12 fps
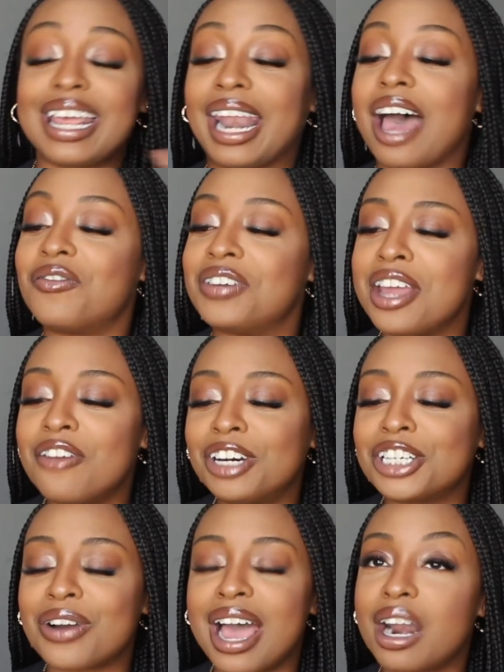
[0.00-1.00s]
And I've
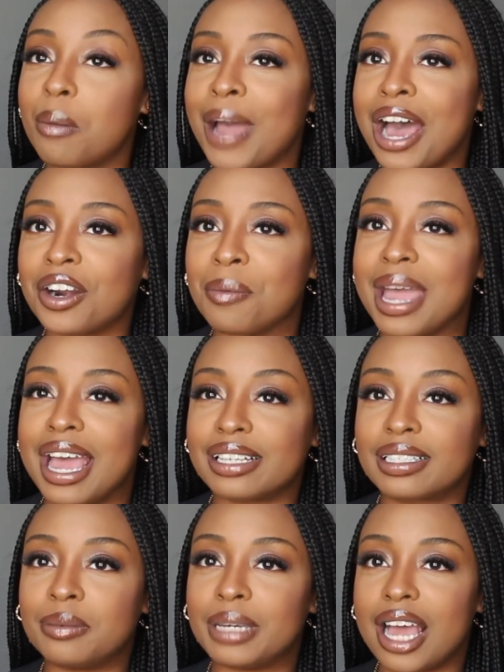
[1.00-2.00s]
never tried a powder
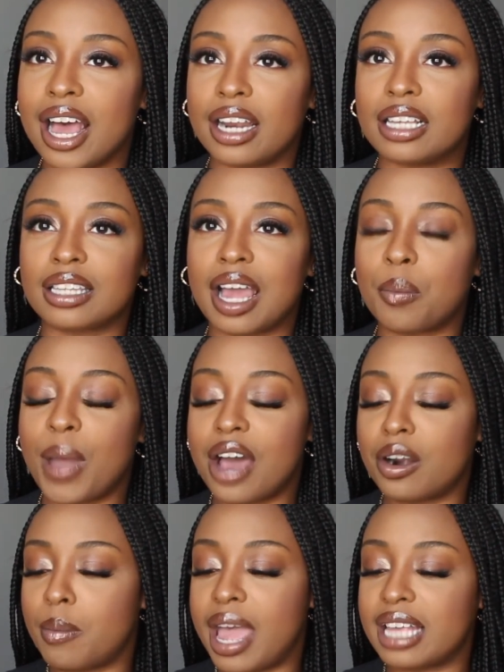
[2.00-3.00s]
mask, to be honest. Like,
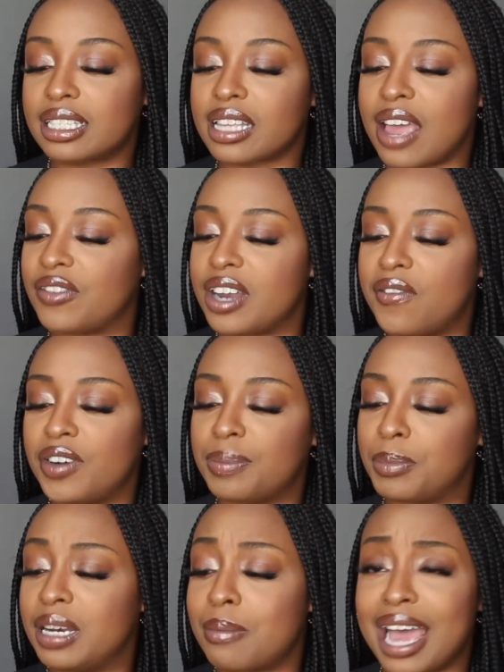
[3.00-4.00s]
powder masks have never
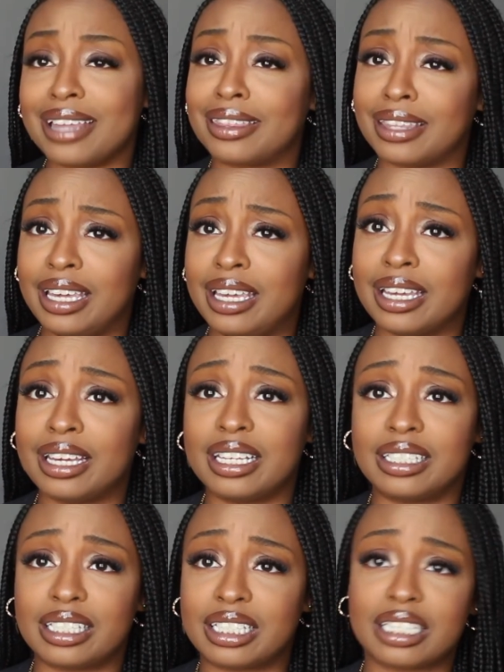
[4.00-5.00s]
been my thing
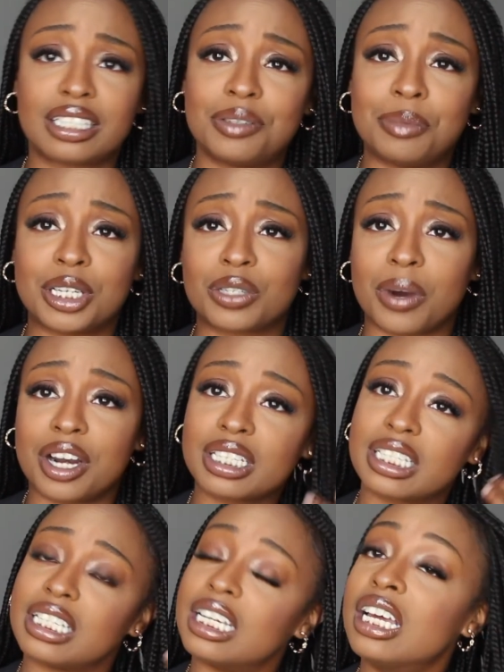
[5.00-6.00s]
because it's just too much work
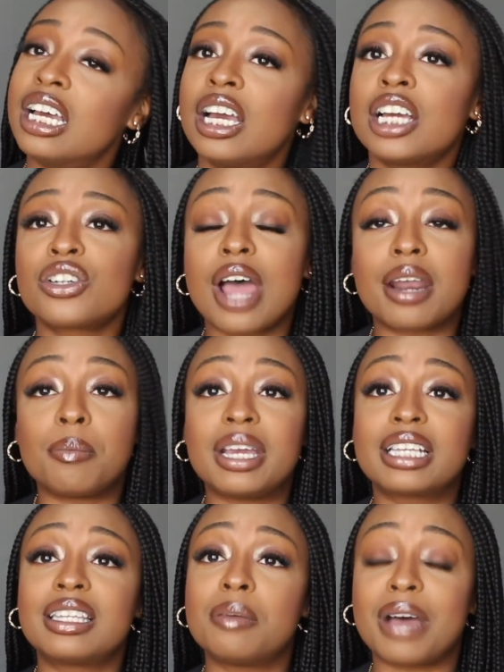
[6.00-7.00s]
to try to
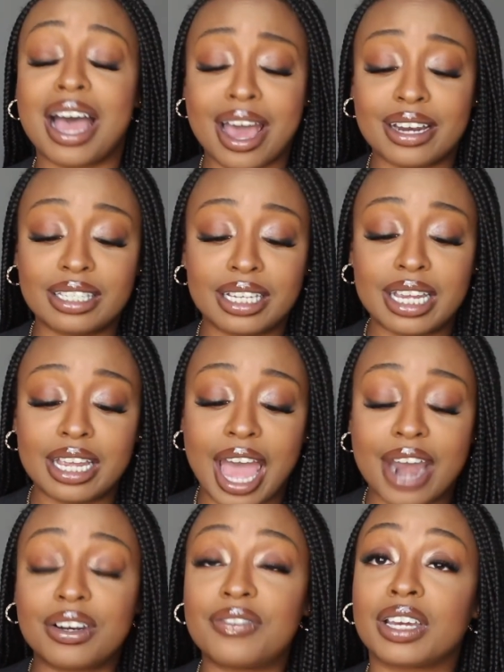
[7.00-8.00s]
mix it. But honestly,
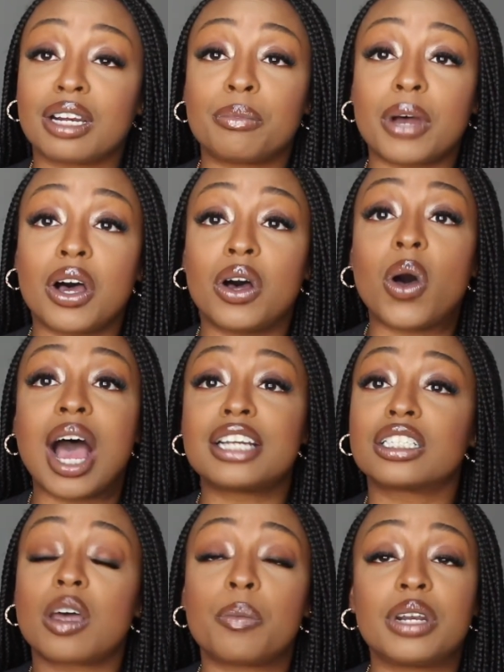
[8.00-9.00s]
I don't even get a bowl. I
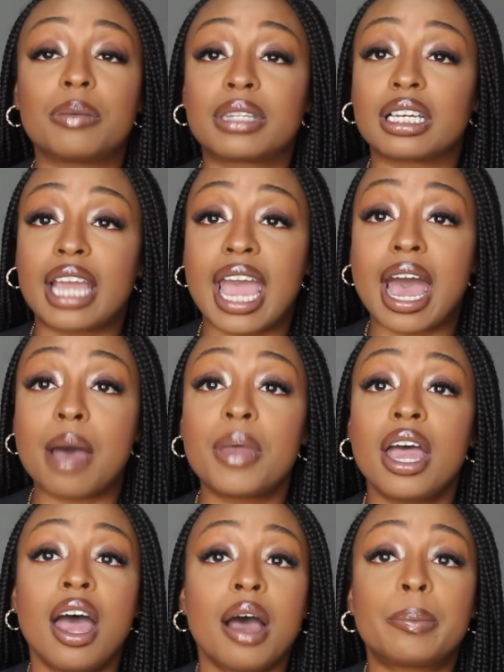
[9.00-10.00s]
just open up the cap,
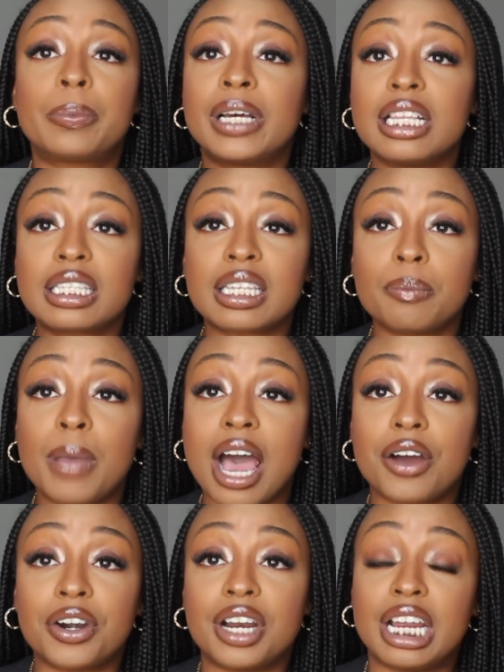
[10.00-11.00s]
put some
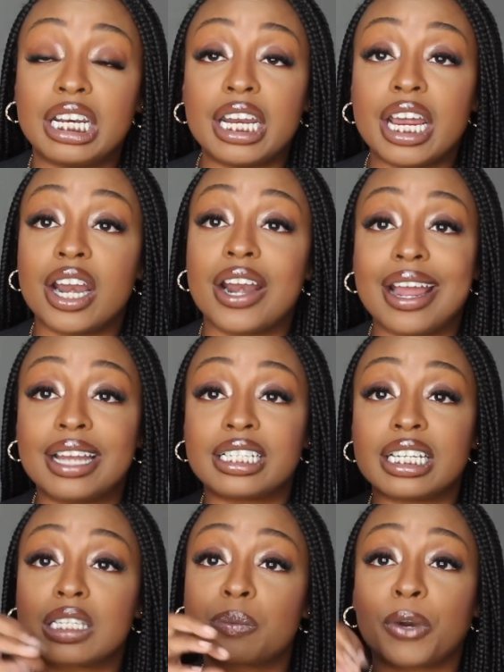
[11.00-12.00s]
powder in there, and
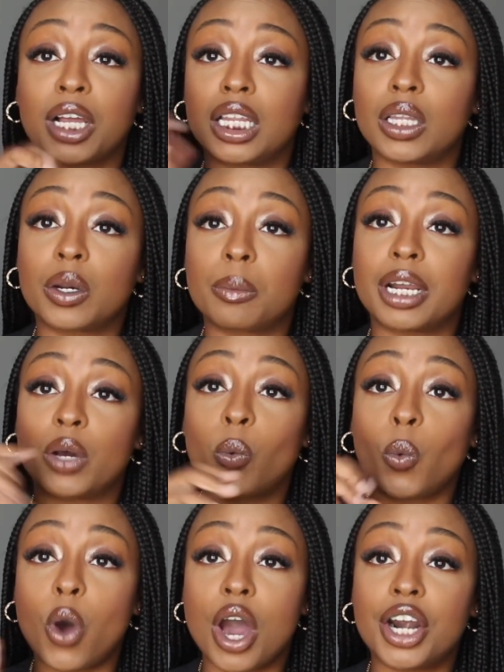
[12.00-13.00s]
just sprinkle a little bit of
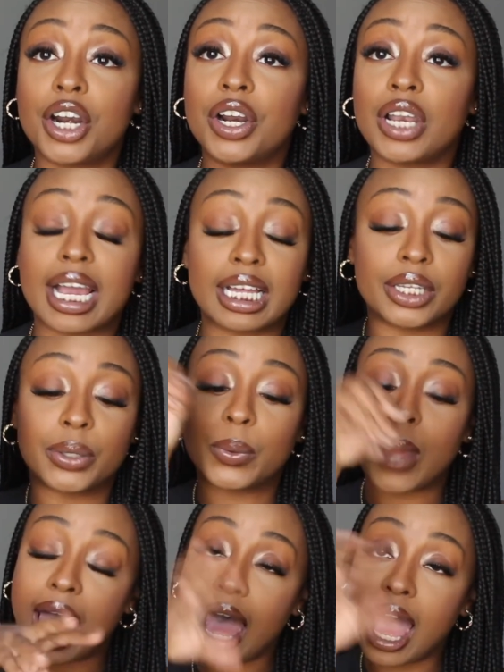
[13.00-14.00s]
water, like a
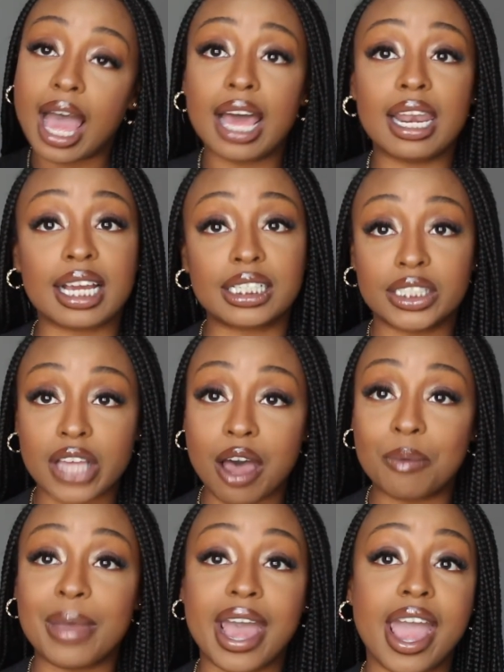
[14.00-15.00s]
little, like
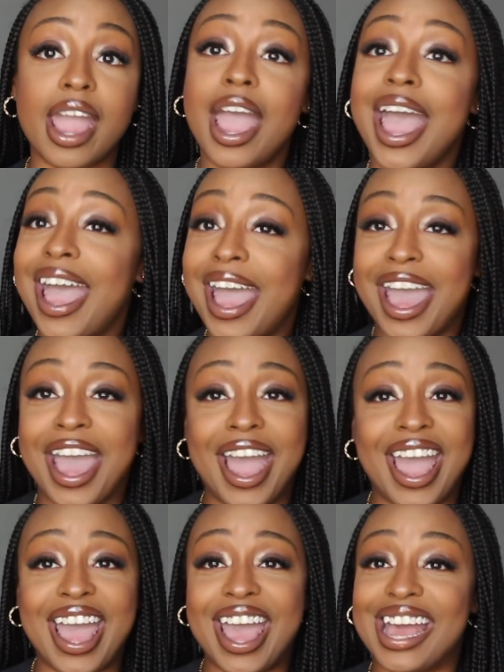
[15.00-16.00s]
Salt Bae,
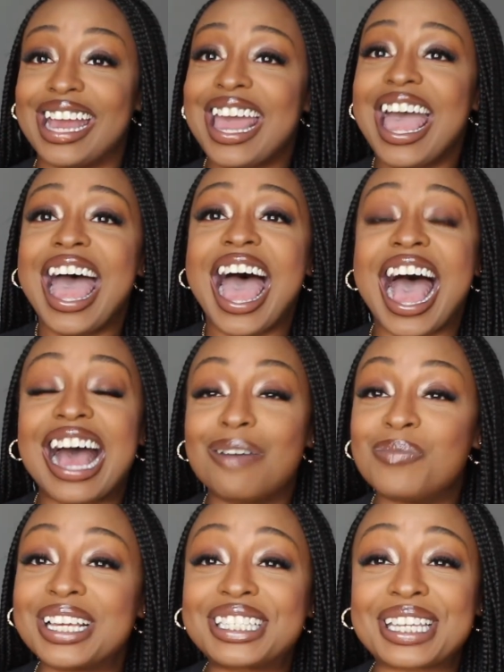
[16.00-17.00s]
and I
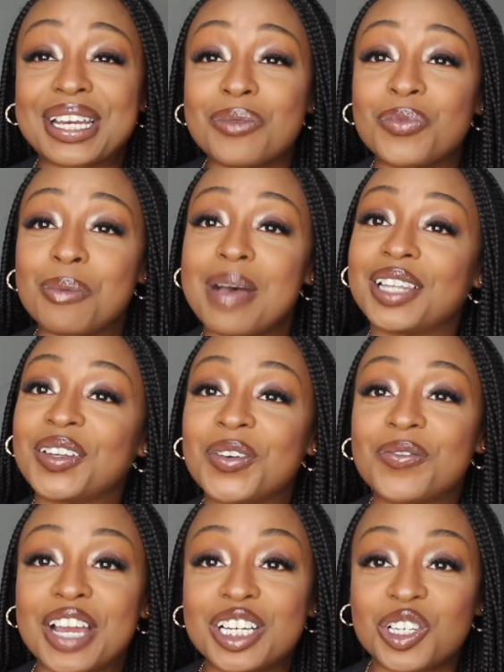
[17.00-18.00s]
mix it up with my
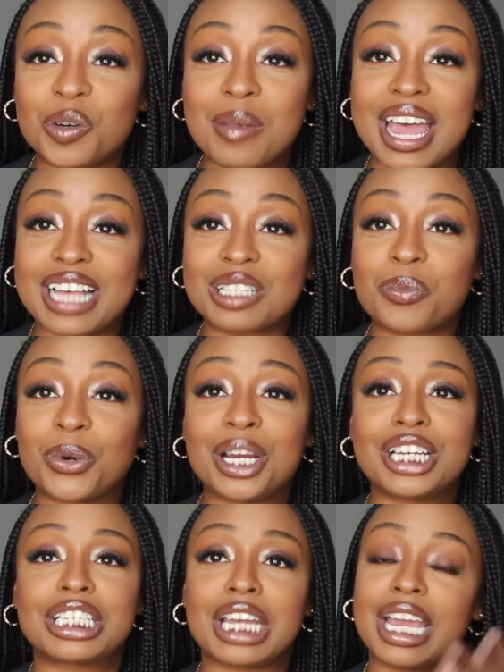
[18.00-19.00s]
little facial mask
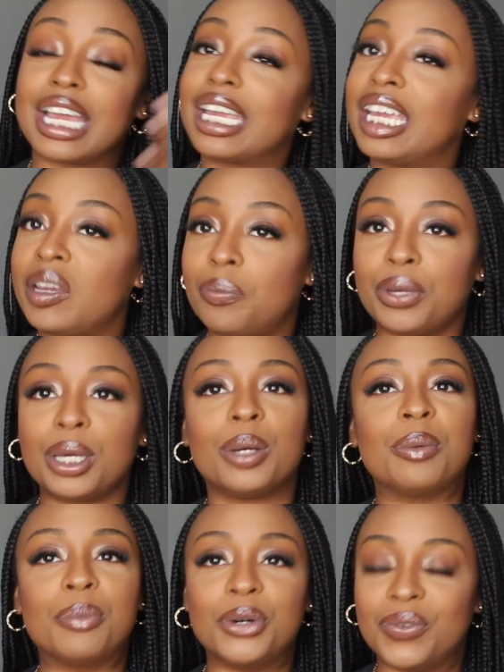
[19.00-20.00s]
brush and keep
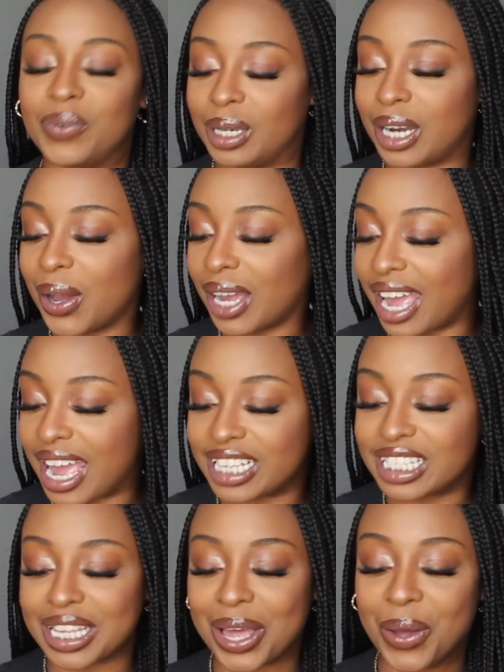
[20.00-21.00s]
it moving. Okay,
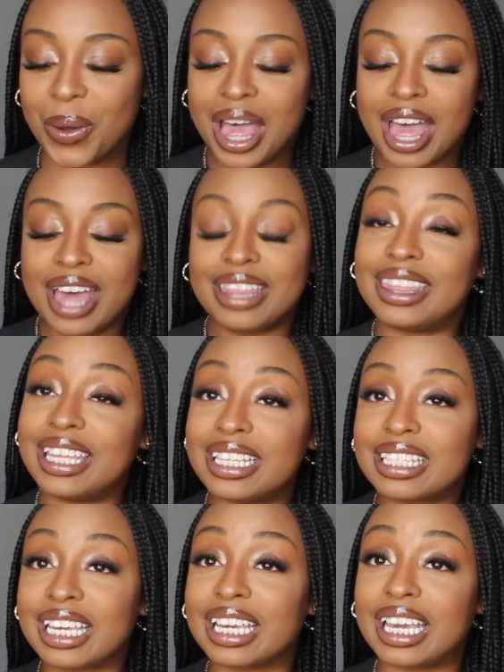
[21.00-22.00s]
so
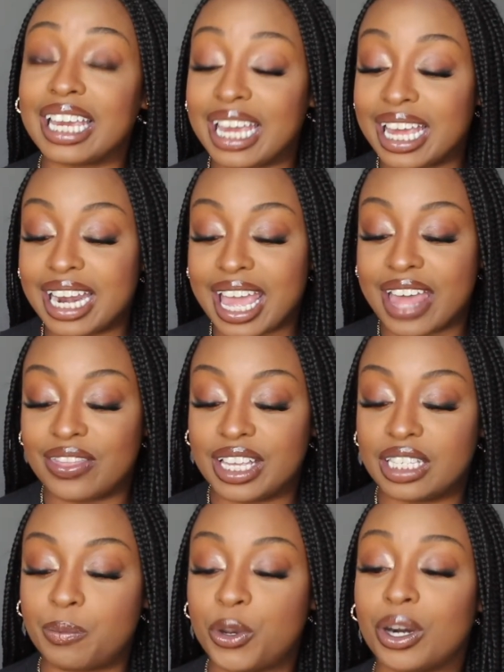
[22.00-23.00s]
this again, and
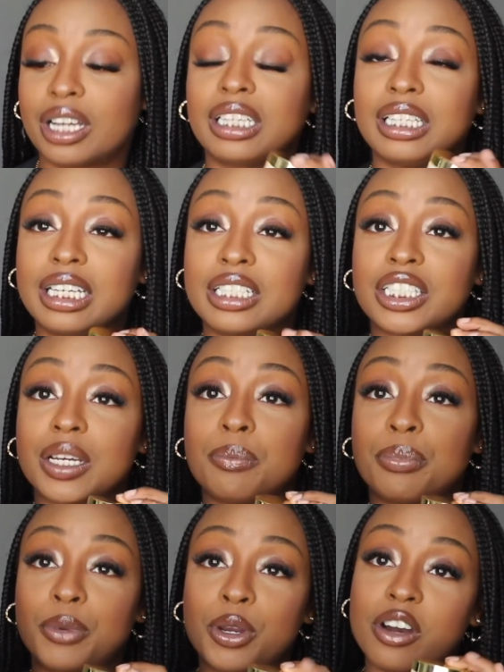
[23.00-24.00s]
this Pure
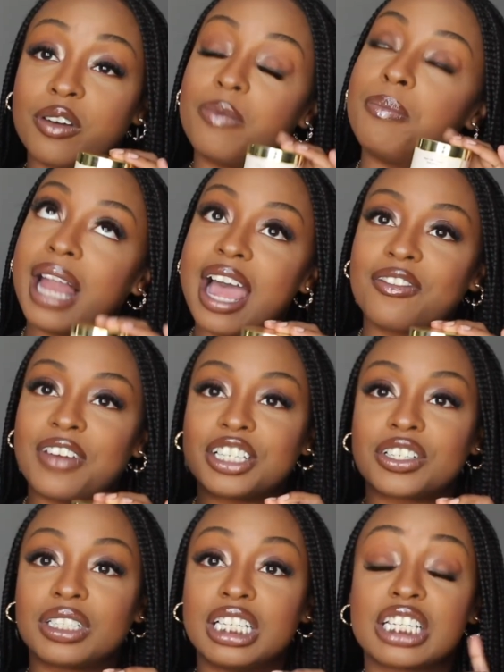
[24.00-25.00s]
Cleanser, Pure Black
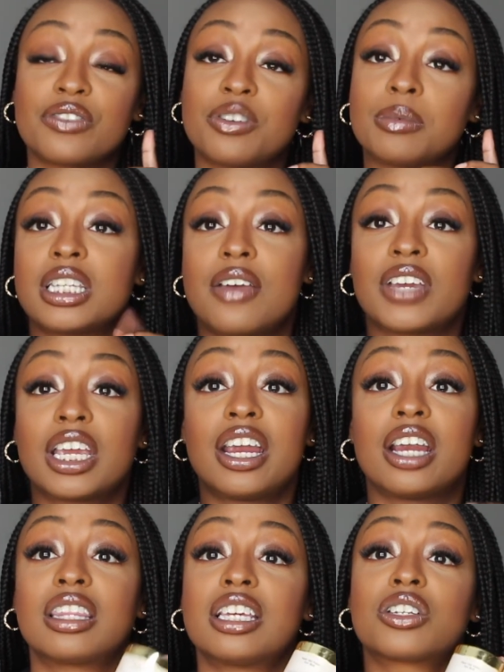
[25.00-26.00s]
Facial Cleanser from
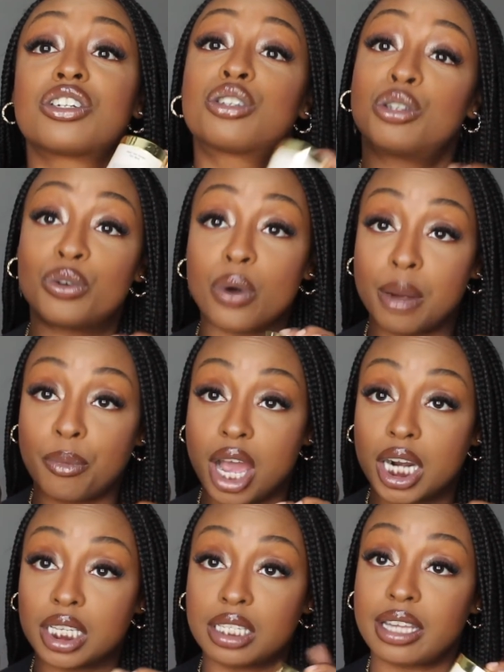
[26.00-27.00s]
7Care, these are two great
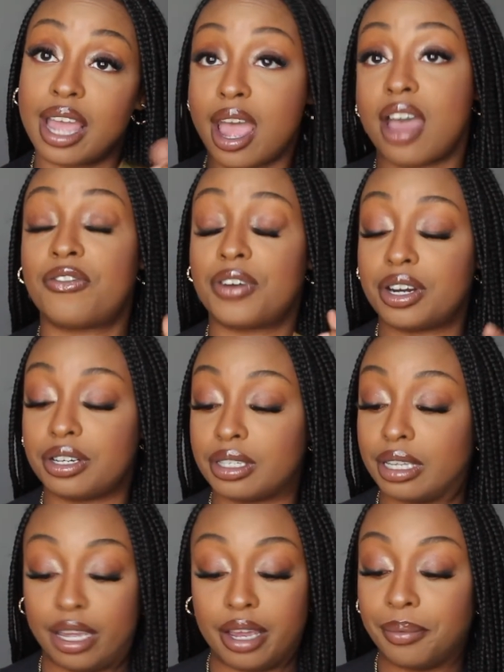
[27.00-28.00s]
products to have for your
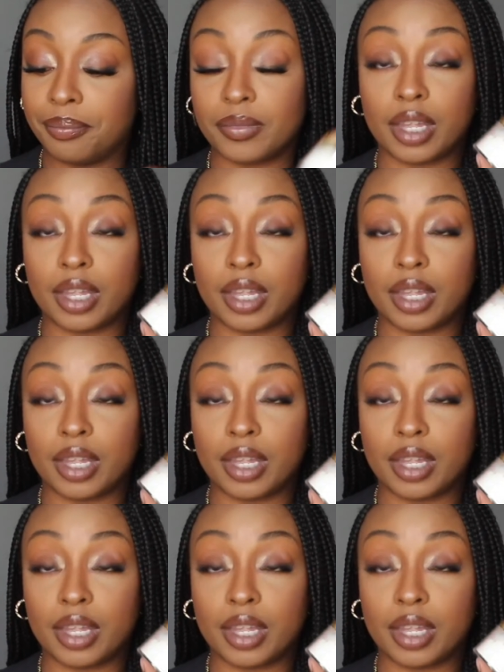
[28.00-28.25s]
skin.